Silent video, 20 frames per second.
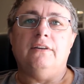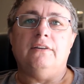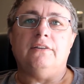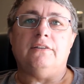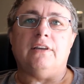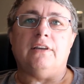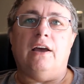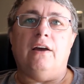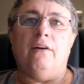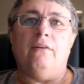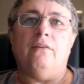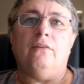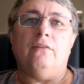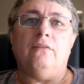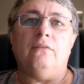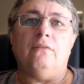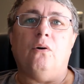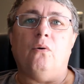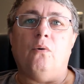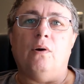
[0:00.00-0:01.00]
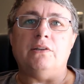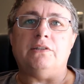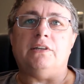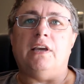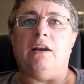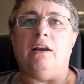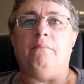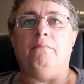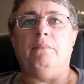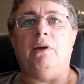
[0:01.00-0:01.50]
So always
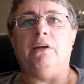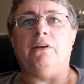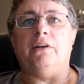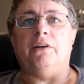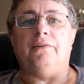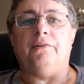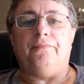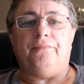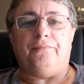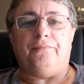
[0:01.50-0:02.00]
get it metered.